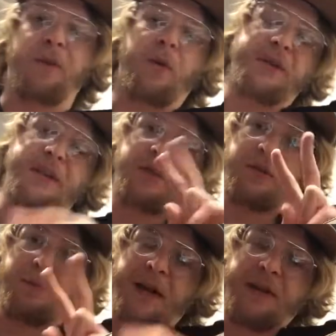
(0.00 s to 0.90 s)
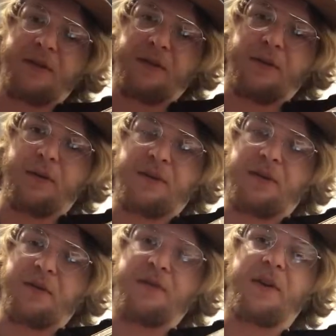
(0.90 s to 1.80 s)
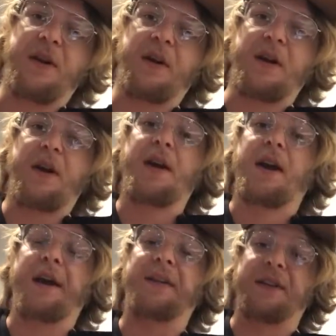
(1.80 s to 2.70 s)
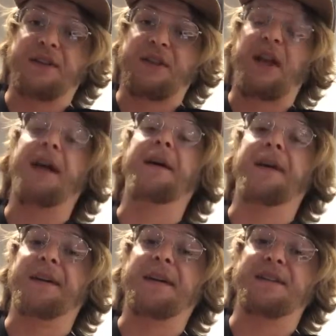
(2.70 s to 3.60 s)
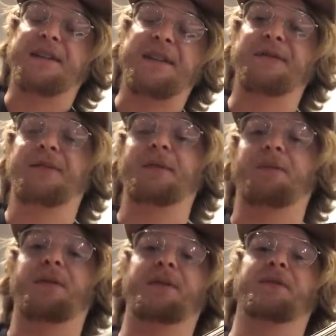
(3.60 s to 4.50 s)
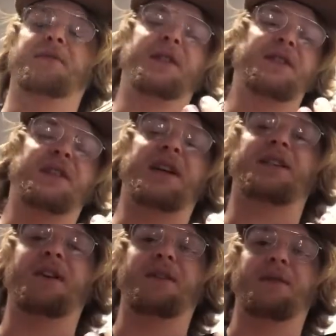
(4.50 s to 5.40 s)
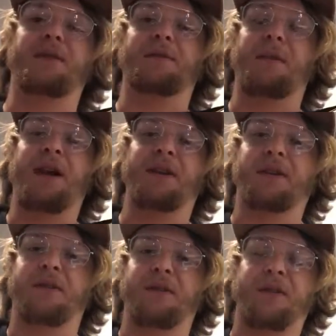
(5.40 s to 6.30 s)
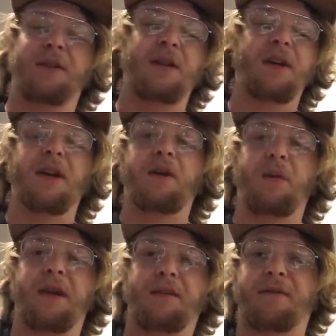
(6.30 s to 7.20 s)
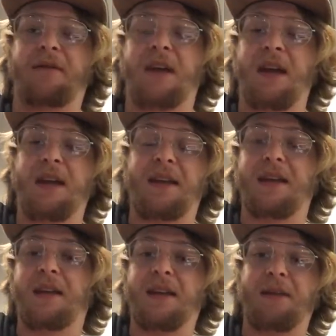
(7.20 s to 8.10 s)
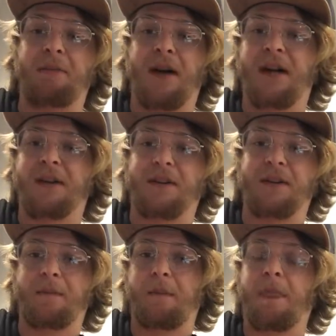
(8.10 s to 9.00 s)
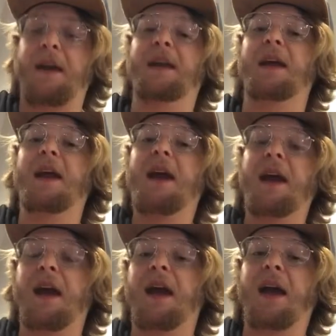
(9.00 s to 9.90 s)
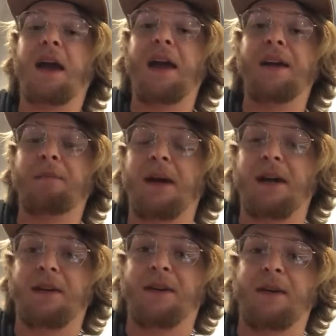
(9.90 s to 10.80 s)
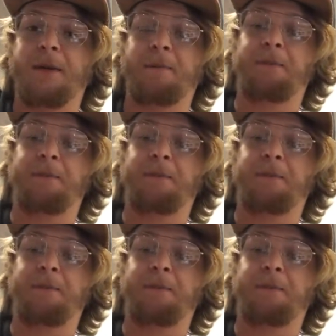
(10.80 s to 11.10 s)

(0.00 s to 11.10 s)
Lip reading: only 2 minor chords so far, and there's an insanely important reason I taught you those minor chords. We have E minor and A minor,